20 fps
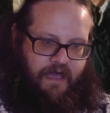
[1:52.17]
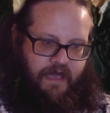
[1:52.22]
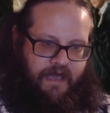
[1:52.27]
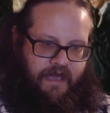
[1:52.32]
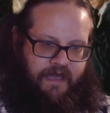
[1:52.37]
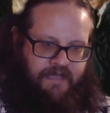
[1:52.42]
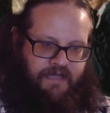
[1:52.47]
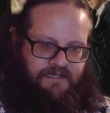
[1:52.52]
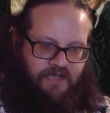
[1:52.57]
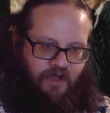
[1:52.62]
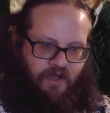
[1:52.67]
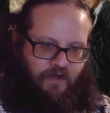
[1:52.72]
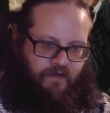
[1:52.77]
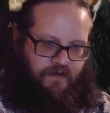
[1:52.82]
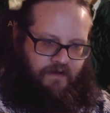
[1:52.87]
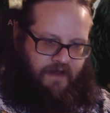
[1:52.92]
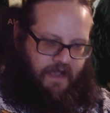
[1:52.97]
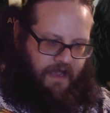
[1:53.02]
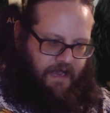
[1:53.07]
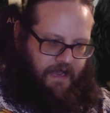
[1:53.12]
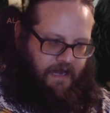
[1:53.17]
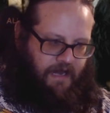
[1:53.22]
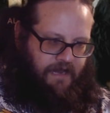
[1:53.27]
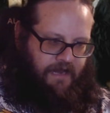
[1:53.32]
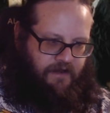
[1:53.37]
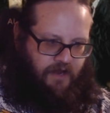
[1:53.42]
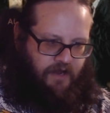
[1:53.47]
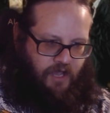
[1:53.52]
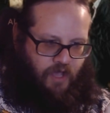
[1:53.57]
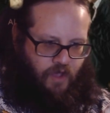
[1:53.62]
its own
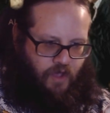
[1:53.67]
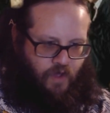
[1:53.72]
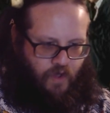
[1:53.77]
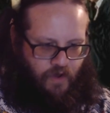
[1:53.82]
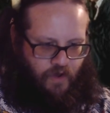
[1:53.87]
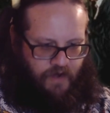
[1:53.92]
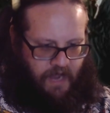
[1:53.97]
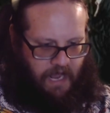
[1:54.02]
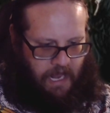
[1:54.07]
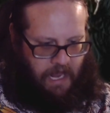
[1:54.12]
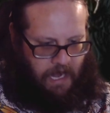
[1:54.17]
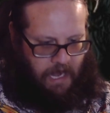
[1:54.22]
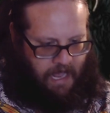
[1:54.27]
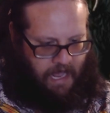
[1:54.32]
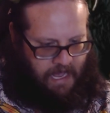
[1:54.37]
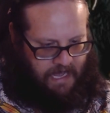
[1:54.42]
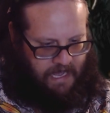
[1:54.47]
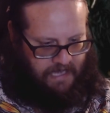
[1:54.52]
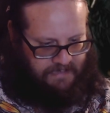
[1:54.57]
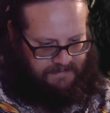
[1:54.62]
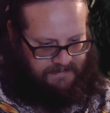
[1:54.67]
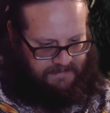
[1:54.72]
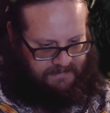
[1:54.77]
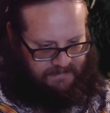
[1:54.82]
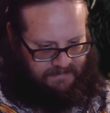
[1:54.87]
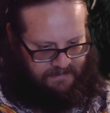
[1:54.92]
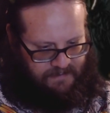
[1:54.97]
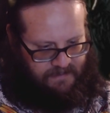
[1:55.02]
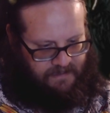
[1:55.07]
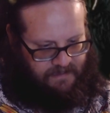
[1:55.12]
Glencairn glass.
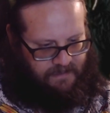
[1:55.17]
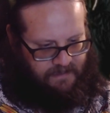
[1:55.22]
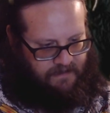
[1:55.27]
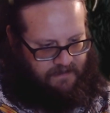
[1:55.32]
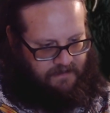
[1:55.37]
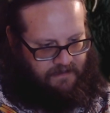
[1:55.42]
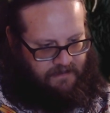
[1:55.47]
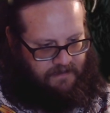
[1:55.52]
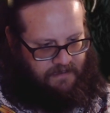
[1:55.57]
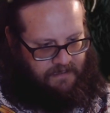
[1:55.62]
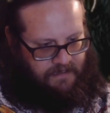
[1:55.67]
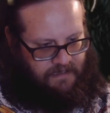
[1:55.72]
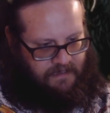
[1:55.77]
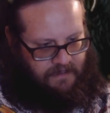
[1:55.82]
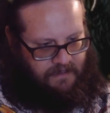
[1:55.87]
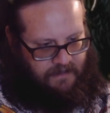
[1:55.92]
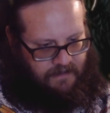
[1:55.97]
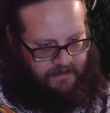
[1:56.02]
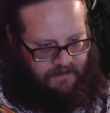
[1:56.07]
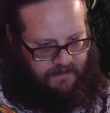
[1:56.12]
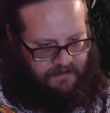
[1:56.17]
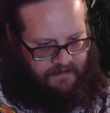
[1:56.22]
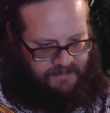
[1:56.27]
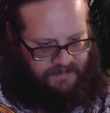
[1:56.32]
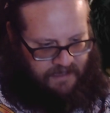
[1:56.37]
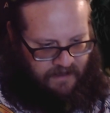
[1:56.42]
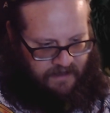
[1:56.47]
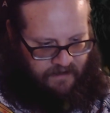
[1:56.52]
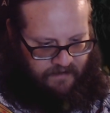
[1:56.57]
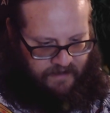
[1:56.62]

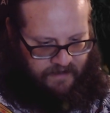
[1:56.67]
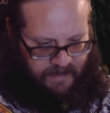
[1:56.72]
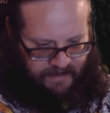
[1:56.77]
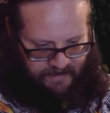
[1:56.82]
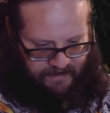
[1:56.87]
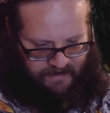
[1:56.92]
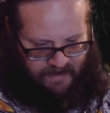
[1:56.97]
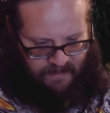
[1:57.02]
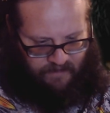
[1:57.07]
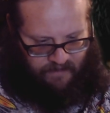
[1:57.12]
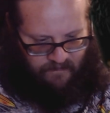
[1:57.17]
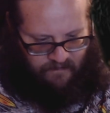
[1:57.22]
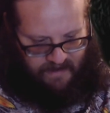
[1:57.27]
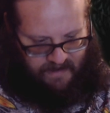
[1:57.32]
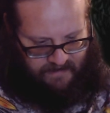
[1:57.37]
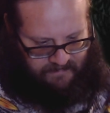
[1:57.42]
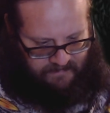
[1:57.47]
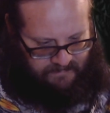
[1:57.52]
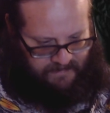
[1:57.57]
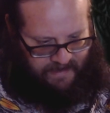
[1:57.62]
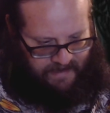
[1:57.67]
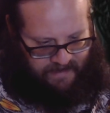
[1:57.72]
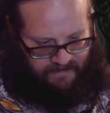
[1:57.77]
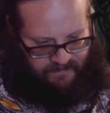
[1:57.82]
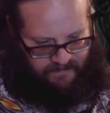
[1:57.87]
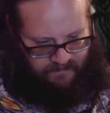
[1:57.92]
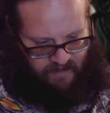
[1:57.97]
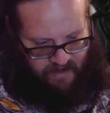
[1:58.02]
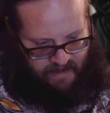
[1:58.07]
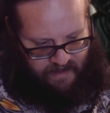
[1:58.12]
So yet another one to add
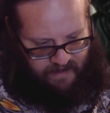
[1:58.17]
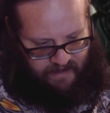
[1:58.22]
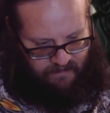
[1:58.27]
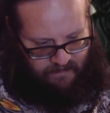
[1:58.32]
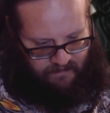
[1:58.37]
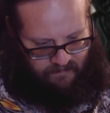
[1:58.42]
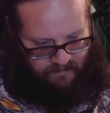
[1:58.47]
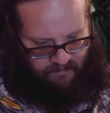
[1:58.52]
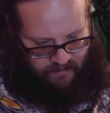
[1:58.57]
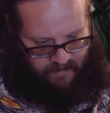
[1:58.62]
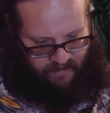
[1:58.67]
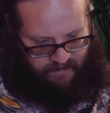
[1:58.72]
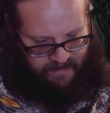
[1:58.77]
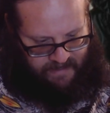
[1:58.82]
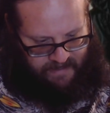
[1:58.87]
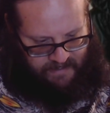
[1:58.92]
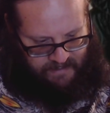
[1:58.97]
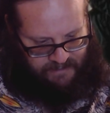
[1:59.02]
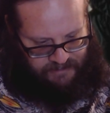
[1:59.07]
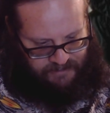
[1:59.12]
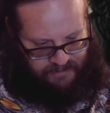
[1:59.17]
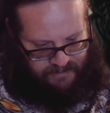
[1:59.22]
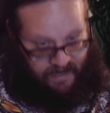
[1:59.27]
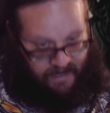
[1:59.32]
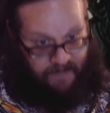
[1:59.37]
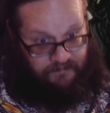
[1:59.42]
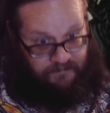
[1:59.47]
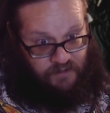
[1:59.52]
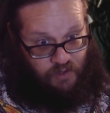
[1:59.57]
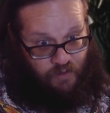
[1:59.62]
to my growing collection. I
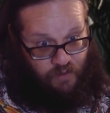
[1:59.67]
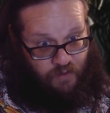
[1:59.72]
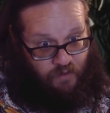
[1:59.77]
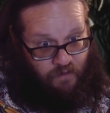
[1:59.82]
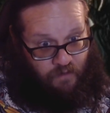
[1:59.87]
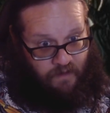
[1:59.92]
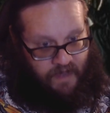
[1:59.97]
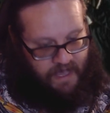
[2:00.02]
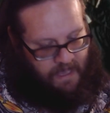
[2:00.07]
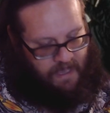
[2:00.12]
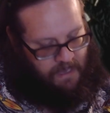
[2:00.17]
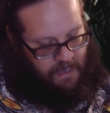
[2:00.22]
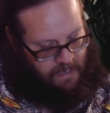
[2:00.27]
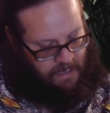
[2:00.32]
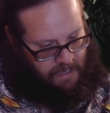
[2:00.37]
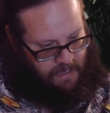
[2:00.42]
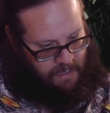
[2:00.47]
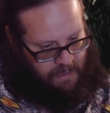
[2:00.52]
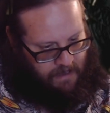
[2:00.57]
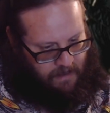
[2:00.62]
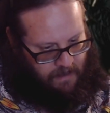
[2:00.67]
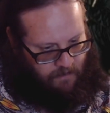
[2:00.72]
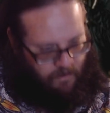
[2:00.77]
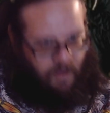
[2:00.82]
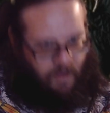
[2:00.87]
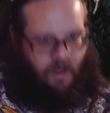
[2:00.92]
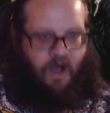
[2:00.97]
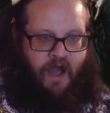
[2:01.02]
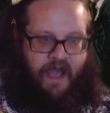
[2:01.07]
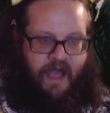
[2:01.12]
have two.
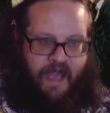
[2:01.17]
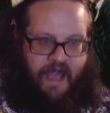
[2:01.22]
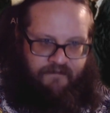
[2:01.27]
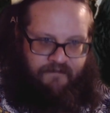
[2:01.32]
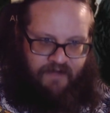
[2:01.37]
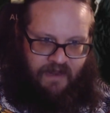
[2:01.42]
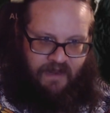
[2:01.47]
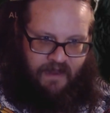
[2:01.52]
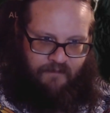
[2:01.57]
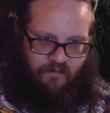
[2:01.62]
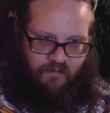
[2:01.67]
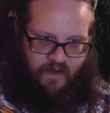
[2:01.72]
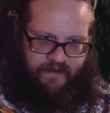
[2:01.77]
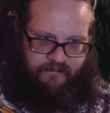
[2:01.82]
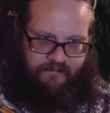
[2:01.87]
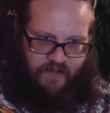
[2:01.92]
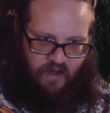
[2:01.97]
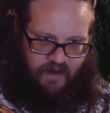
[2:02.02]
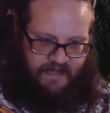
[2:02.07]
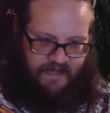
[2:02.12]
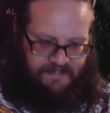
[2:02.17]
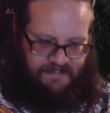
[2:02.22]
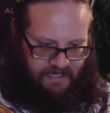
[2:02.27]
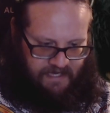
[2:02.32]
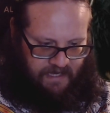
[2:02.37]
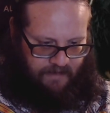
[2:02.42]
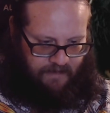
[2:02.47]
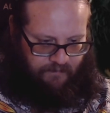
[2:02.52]
Well, I have a club one, Mel has a club